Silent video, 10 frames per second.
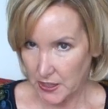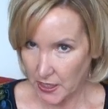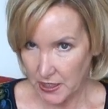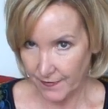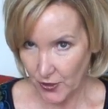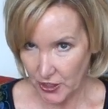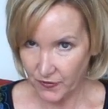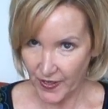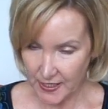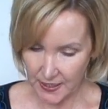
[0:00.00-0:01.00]
sexy voice
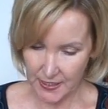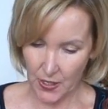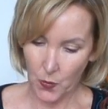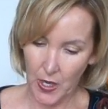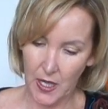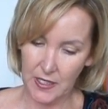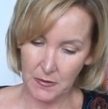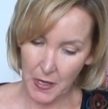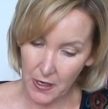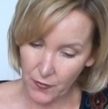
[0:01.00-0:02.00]
fantasy? Well, as a
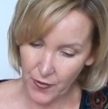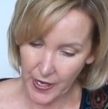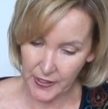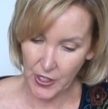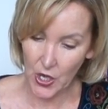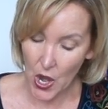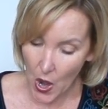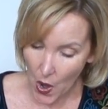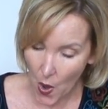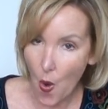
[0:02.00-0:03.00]
matter of fact,
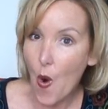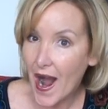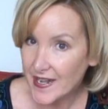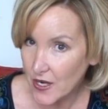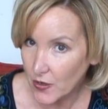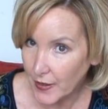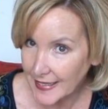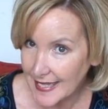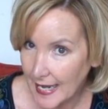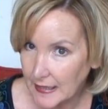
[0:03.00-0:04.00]
no, I don't
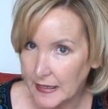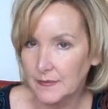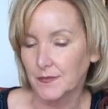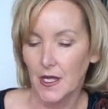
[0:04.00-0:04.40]
exactly.